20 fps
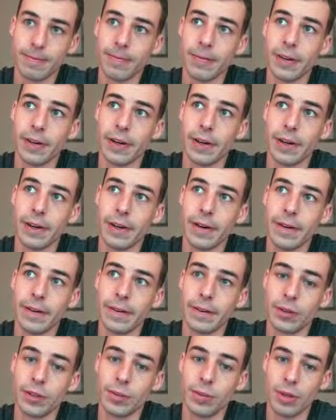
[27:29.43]

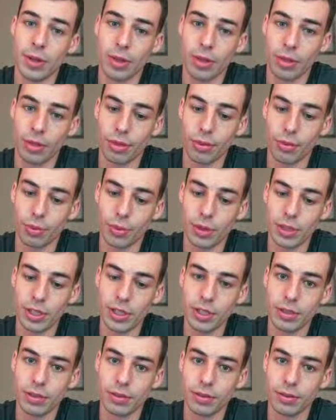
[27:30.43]
it could be
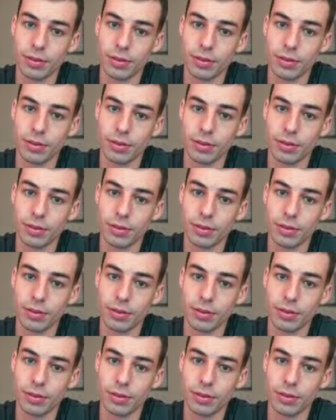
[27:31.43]
3.